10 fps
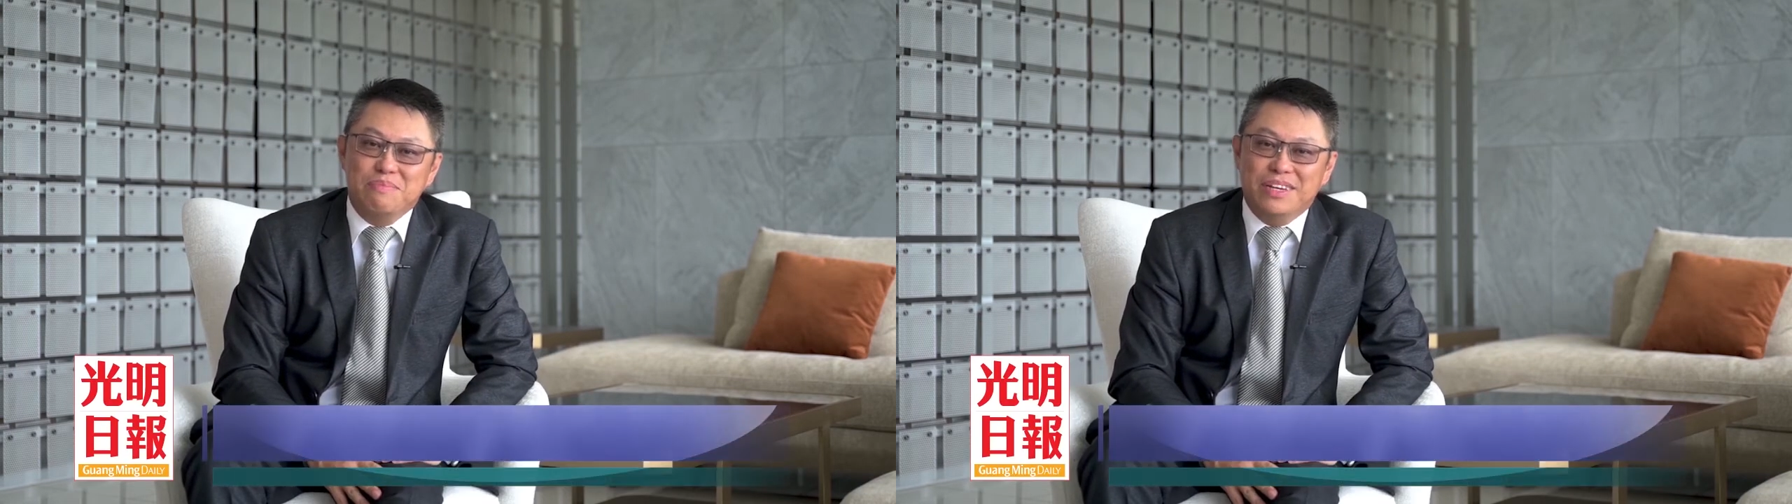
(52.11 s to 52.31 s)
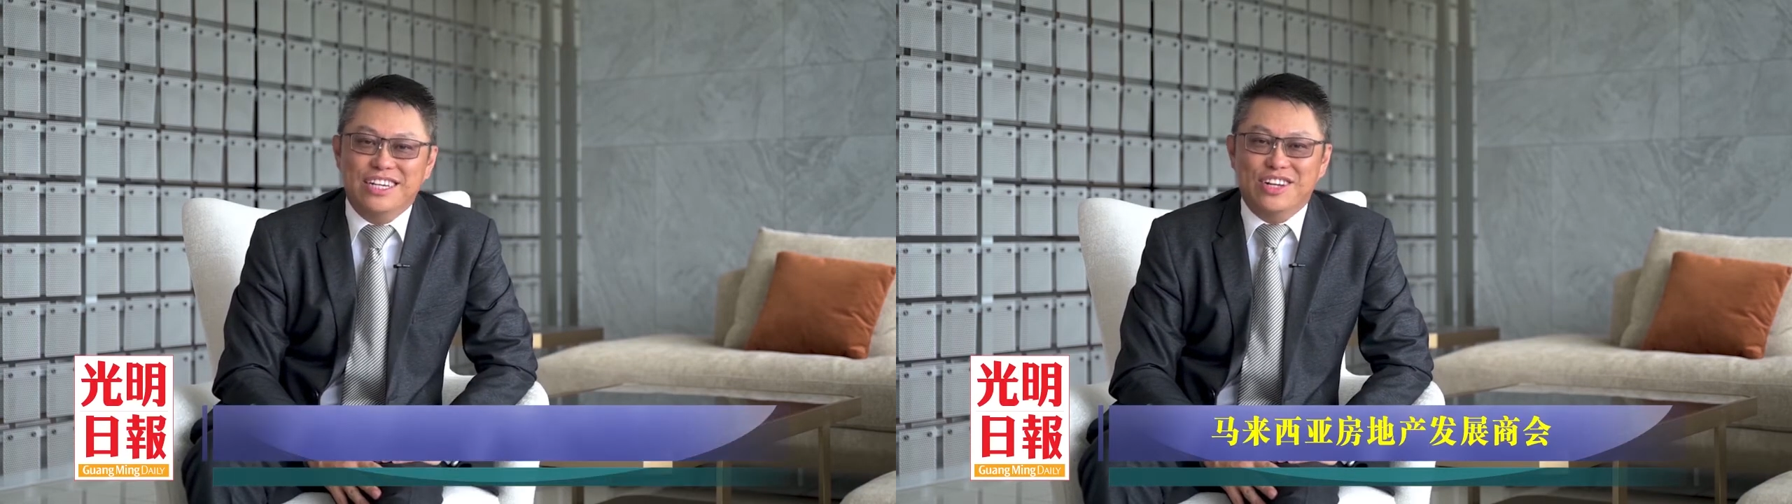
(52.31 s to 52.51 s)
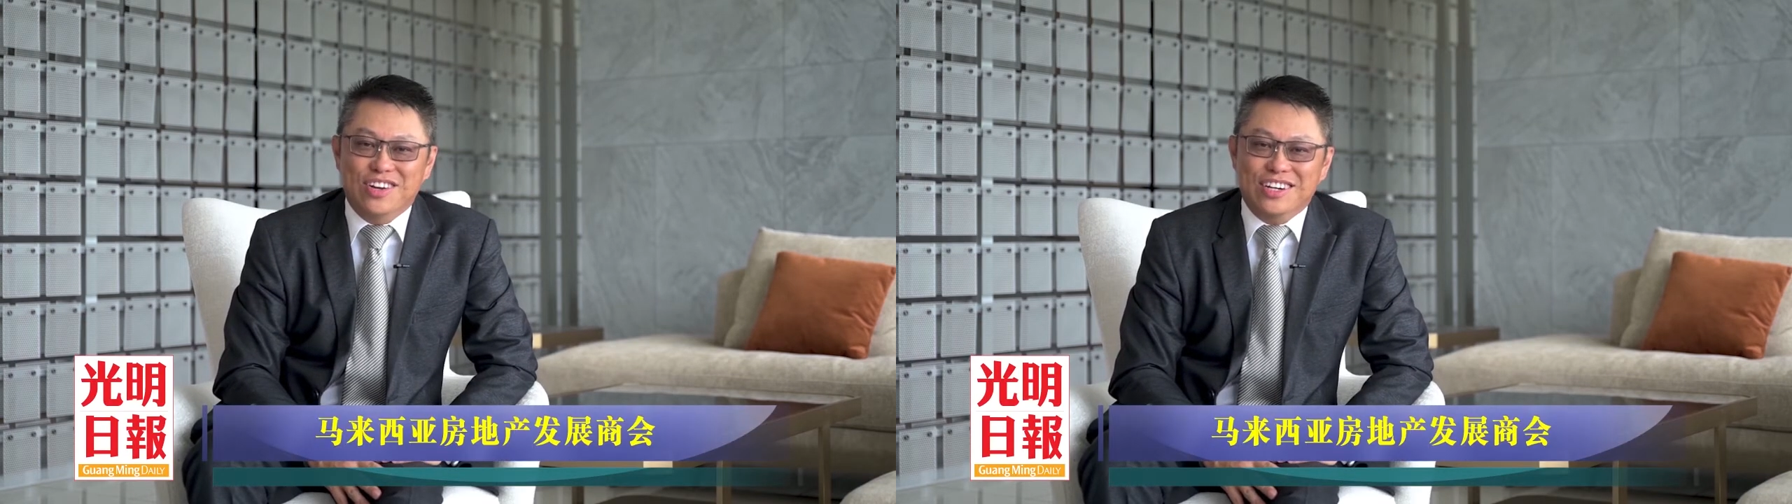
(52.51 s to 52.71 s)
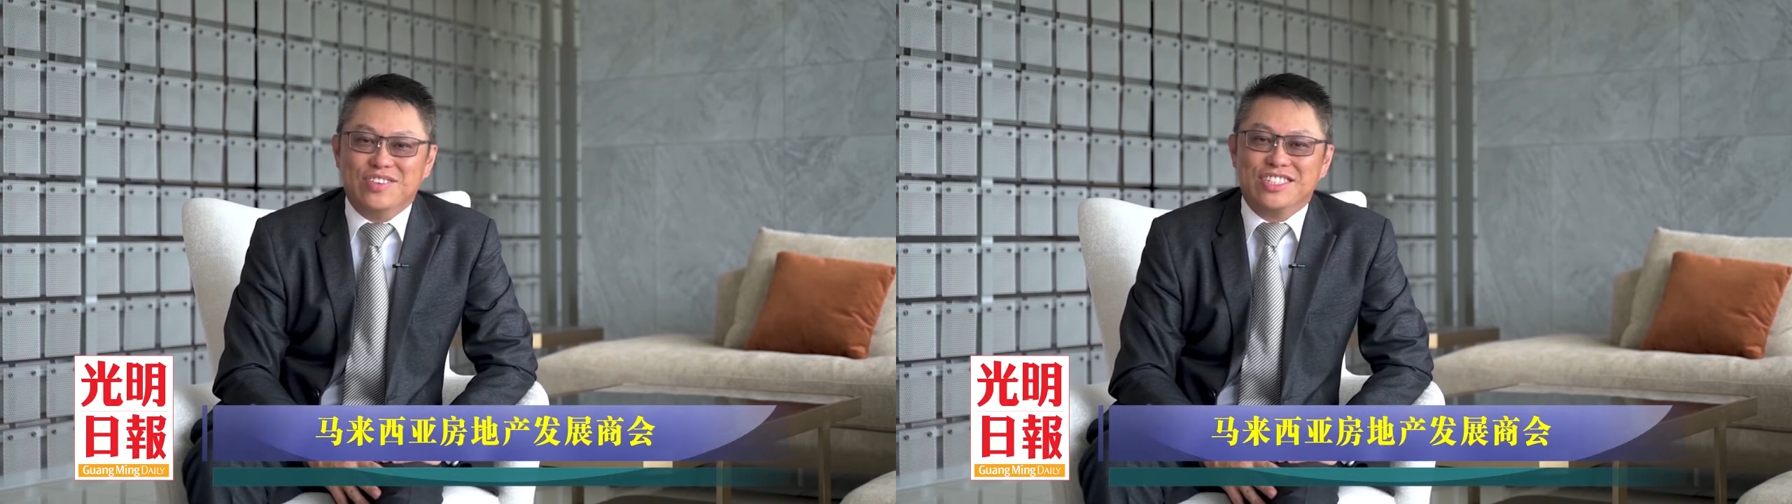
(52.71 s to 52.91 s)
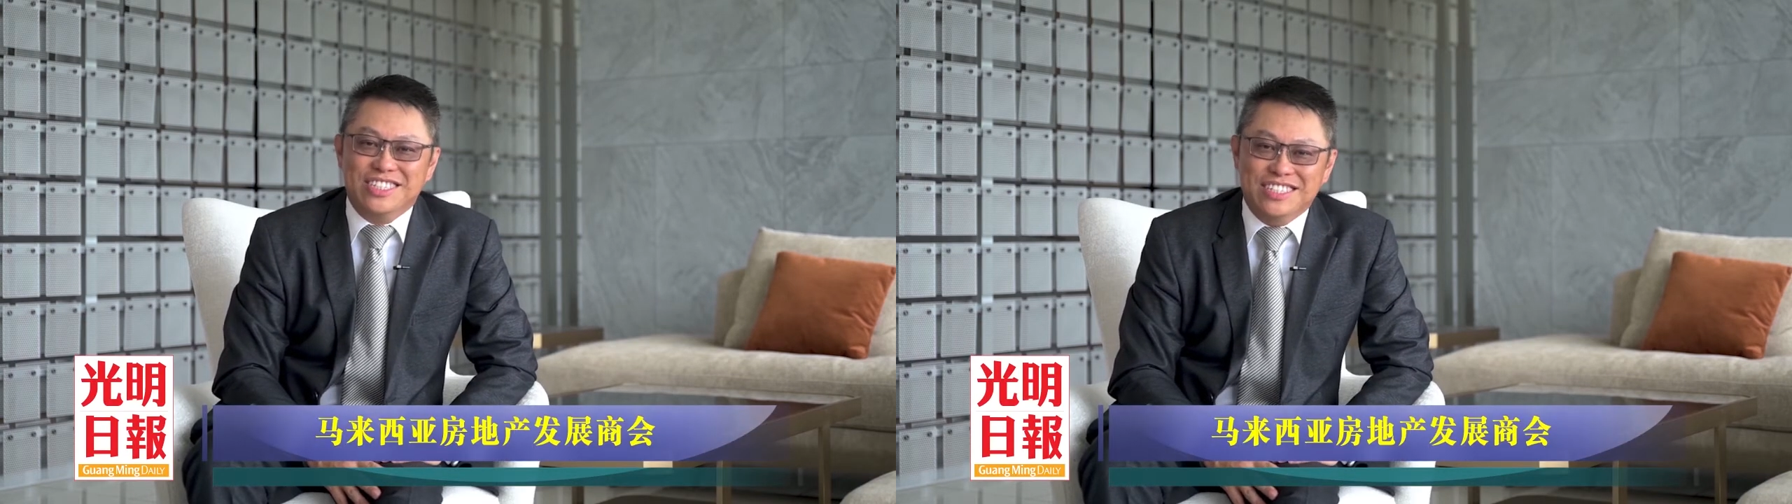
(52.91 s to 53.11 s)
million dollar
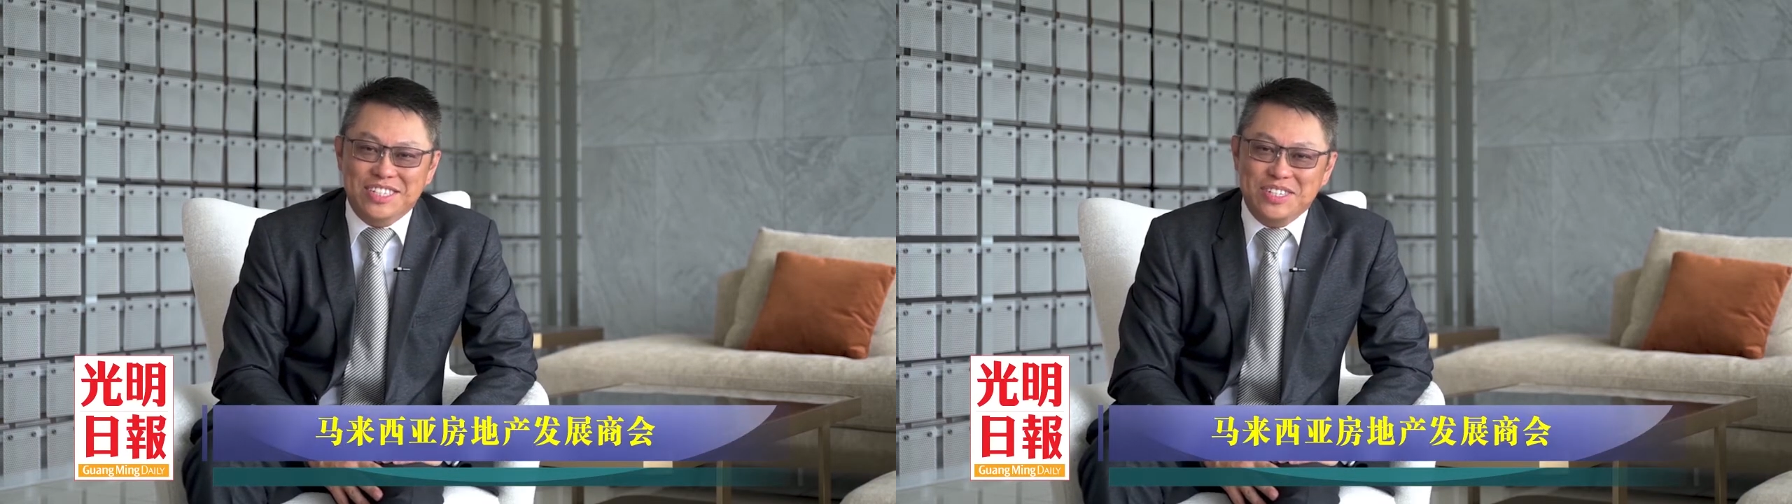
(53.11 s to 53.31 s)
question.